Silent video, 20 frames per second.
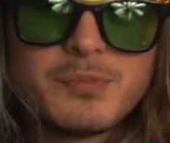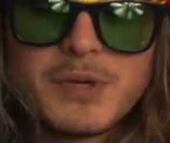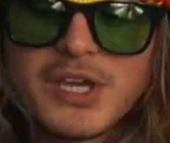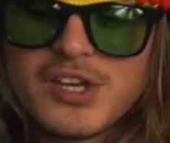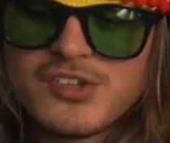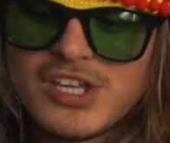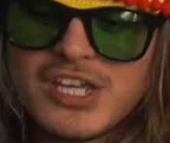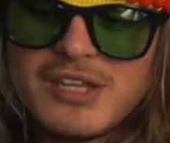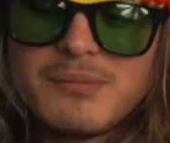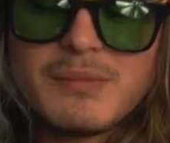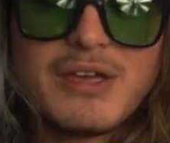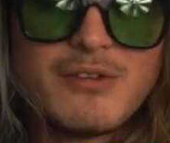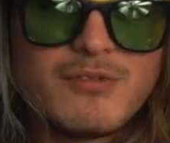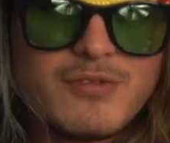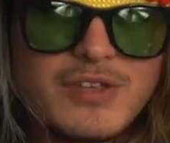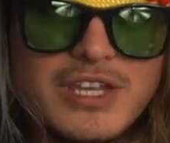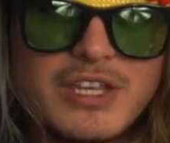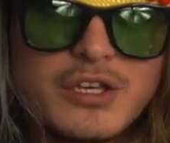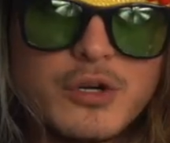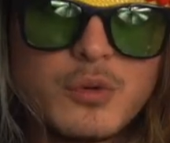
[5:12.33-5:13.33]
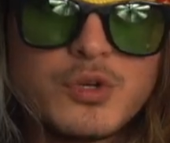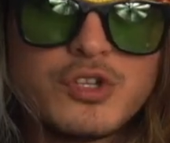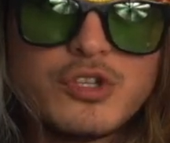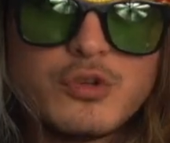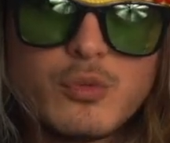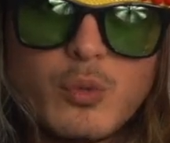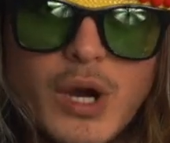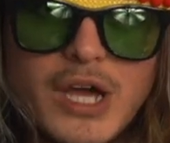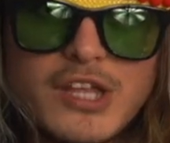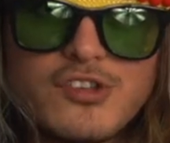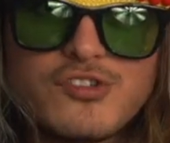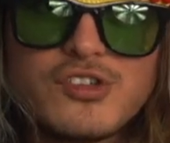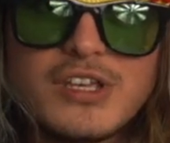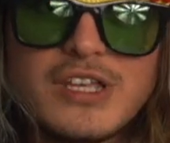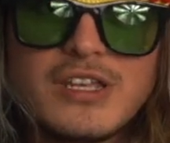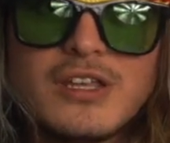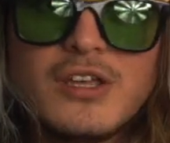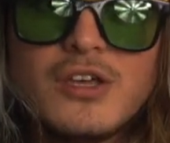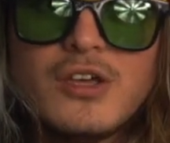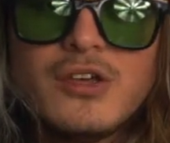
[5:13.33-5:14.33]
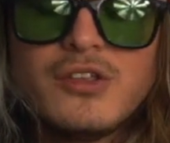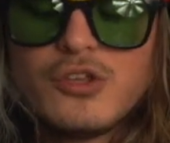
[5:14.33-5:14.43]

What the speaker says: Because in my video, when you watch it,